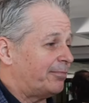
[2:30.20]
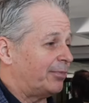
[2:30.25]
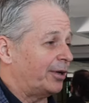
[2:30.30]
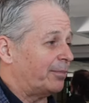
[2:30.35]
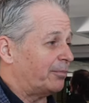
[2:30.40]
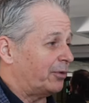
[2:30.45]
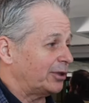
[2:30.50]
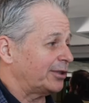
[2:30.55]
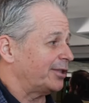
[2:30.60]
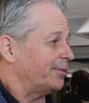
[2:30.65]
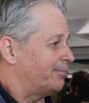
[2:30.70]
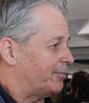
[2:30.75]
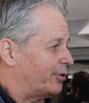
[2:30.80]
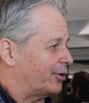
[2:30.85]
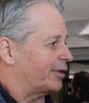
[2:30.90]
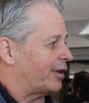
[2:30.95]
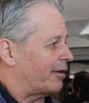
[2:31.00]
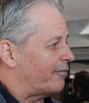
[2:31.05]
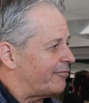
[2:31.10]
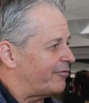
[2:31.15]
most
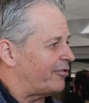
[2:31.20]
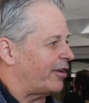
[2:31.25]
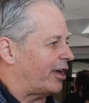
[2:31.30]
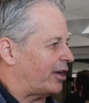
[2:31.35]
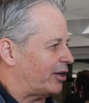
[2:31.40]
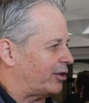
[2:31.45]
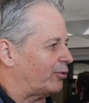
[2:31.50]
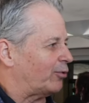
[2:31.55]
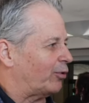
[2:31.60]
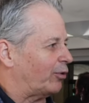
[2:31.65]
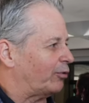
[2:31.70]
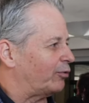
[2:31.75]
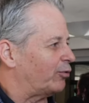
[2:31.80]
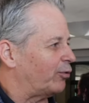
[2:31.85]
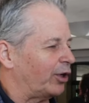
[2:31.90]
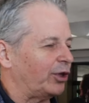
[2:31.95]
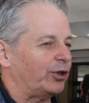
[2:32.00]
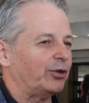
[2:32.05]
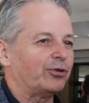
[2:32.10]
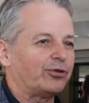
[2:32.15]
important vehicle
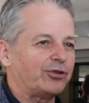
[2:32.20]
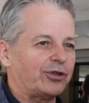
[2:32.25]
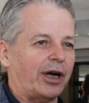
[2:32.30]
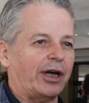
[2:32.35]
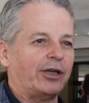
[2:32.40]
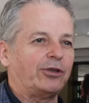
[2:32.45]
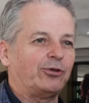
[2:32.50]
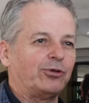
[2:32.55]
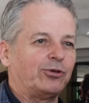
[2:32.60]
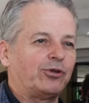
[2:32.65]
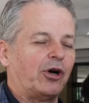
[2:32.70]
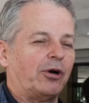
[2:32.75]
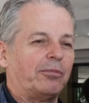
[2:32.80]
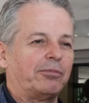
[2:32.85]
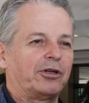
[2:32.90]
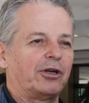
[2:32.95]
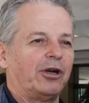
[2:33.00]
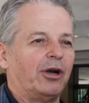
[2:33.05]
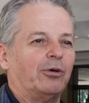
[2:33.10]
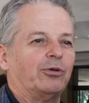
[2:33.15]
when you try to come
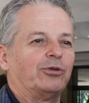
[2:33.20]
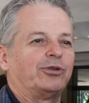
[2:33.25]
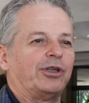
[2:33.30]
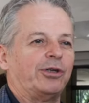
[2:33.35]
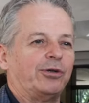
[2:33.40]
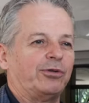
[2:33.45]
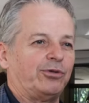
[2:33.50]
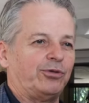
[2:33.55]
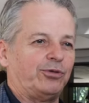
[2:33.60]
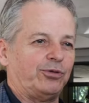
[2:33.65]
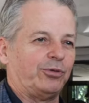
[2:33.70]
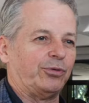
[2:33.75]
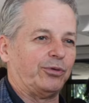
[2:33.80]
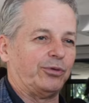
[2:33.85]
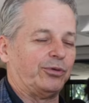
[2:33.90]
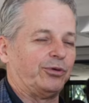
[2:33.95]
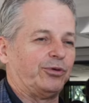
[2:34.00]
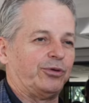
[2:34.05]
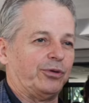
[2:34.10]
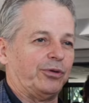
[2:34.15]
closer
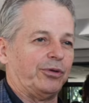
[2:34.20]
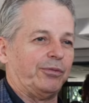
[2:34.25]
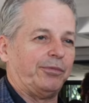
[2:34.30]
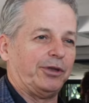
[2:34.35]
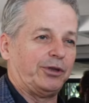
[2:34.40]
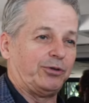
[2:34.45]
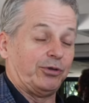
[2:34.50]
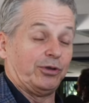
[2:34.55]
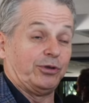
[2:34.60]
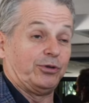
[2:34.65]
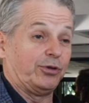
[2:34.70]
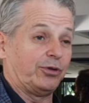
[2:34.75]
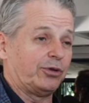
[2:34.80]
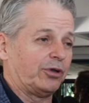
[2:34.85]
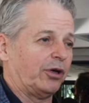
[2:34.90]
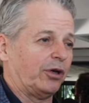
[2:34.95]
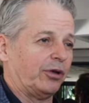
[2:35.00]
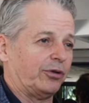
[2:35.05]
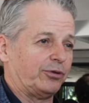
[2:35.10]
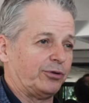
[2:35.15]

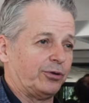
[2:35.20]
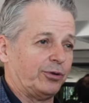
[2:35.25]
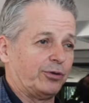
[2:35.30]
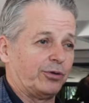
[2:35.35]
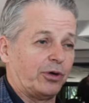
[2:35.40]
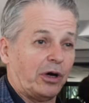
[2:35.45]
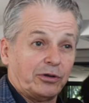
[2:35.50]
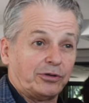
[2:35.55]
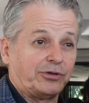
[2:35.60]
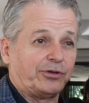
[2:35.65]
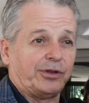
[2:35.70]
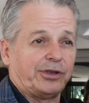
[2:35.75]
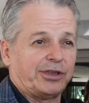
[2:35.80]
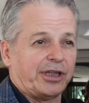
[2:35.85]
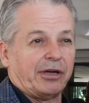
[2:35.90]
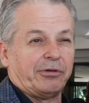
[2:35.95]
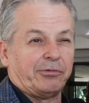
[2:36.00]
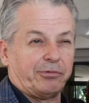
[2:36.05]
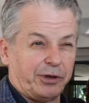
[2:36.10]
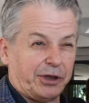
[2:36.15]
to countries
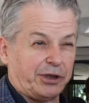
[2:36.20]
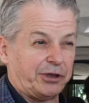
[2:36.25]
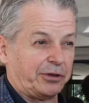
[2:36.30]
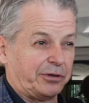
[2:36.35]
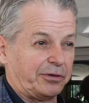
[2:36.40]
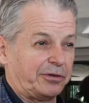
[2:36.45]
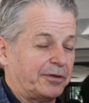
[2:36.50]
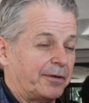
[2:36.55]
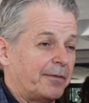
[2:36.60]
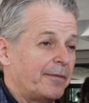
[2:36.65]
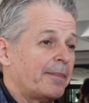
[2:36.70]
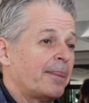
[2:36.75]
and regions.